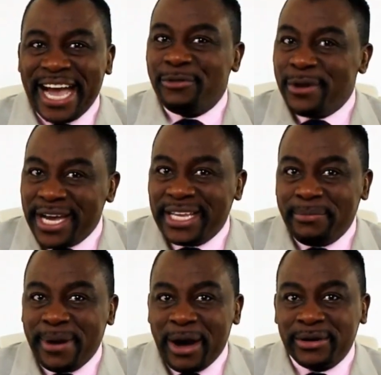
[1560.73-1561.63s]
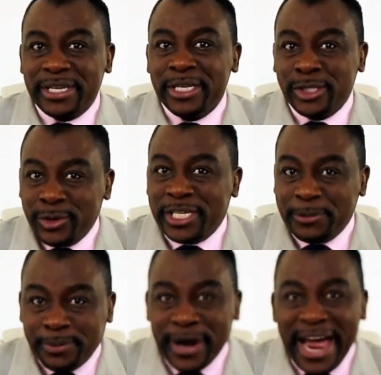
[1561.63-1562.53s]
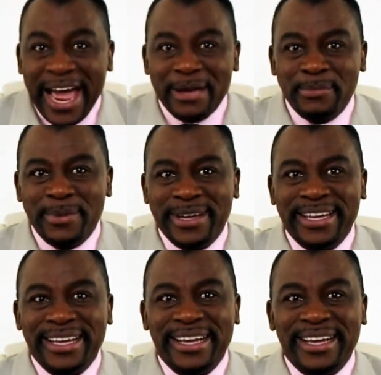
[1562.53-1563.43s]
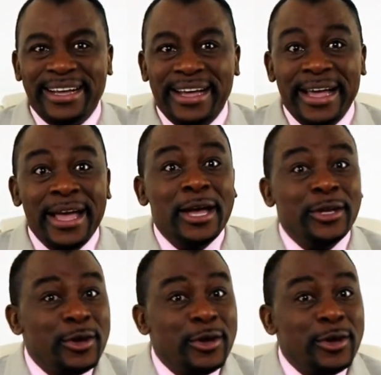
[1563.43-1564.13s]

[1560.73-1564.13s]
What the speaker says: Have you heard about Twitch Prime? Do